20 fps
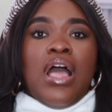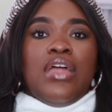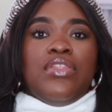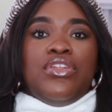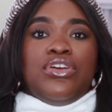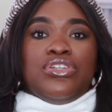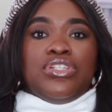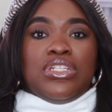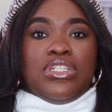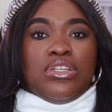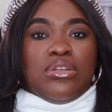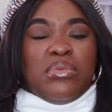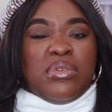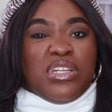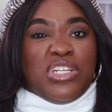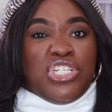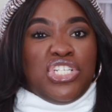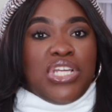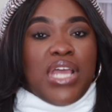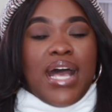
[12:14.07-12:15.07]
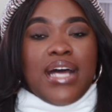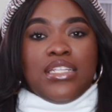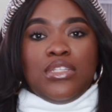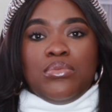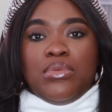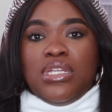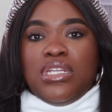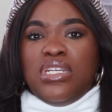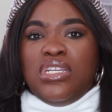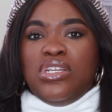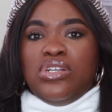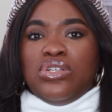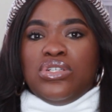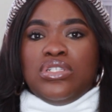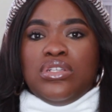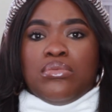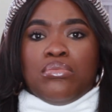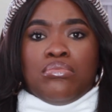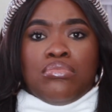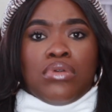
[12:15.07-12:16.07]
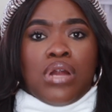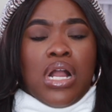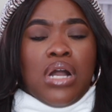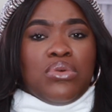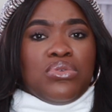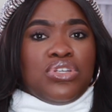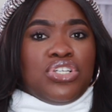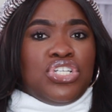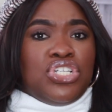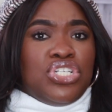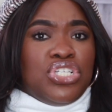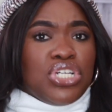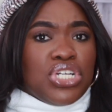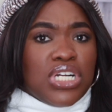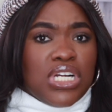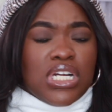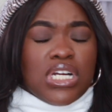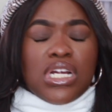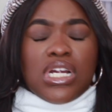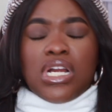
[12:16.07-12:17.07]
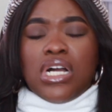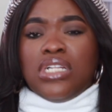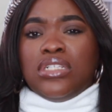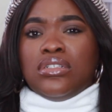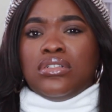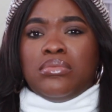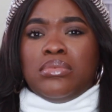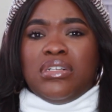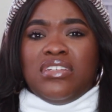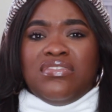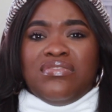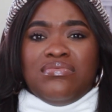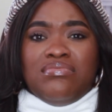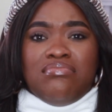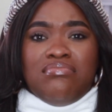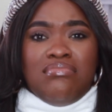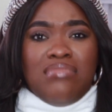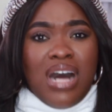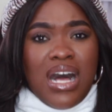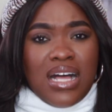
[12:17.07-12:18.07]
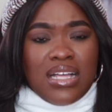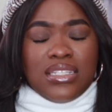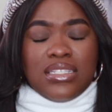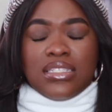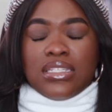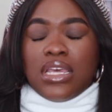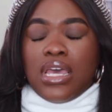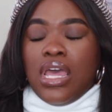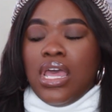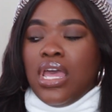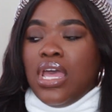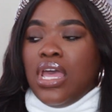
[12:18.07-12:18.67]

There's a little bit of jasmine in here, some brown sugar, a little bit of musk.